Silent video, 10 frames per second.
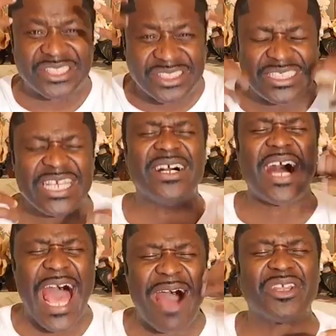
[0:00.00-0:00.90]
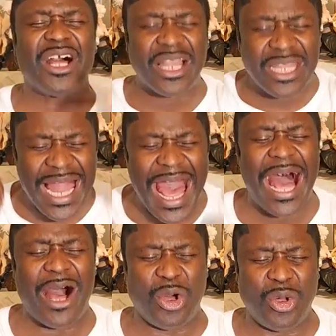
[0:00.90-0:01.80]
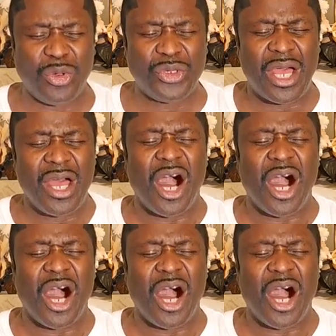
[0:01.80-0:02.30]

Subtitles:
still haven't allowed